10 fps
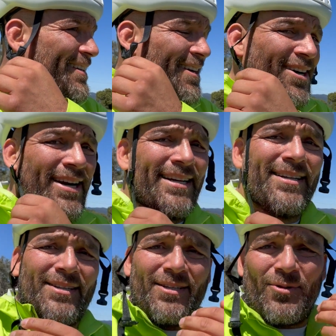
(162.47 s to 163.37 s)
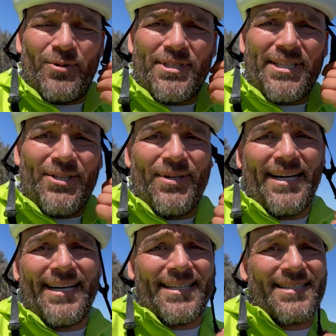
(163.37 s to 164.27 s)
All right, we'll see you
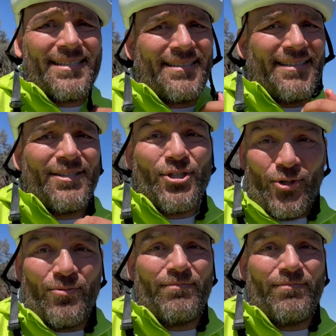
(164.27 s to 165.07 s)
guys soon.